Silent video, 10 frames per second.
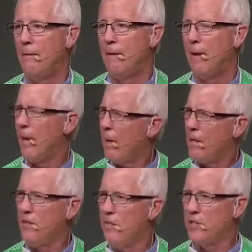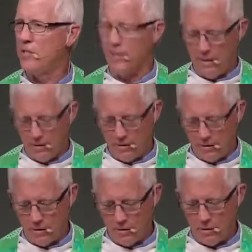a lot of division in
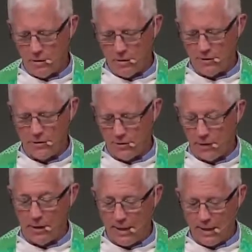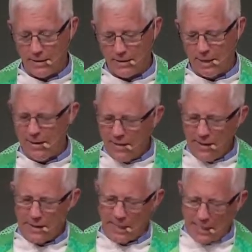our culture and our land, and I
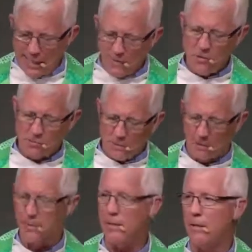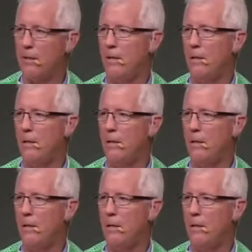think a little humility